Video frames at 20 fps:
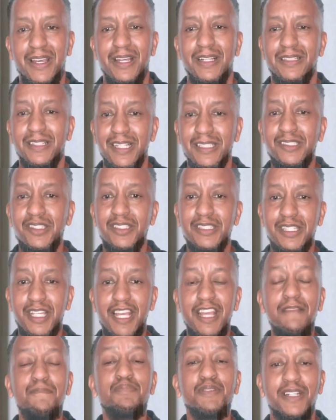Let's just
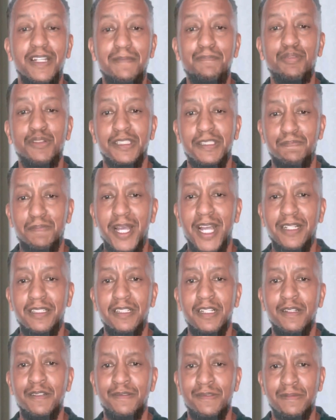keep it in
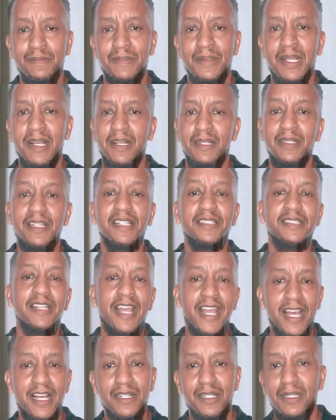perspective. Let's
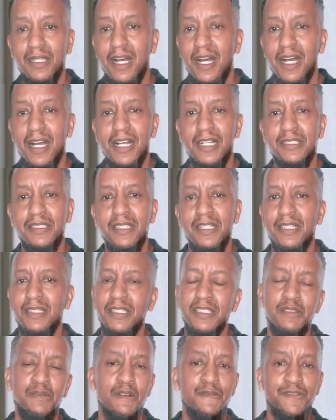analyze it,
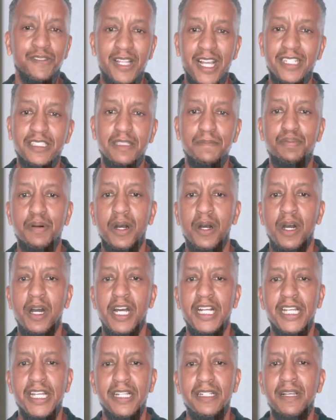let's reflect
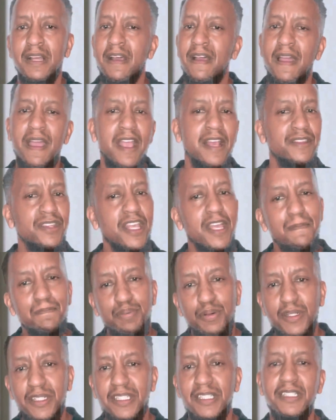upon it, and then
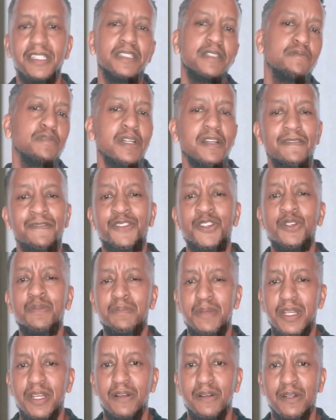put it in the rearview
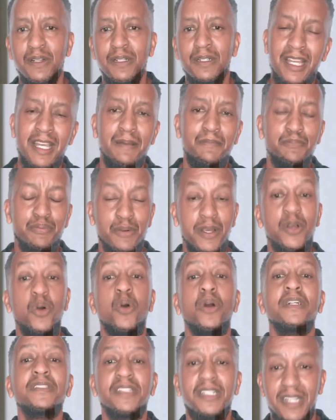mirror and bring
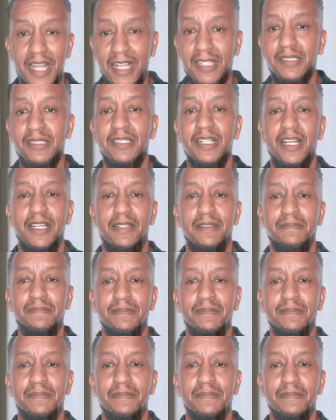on the next day.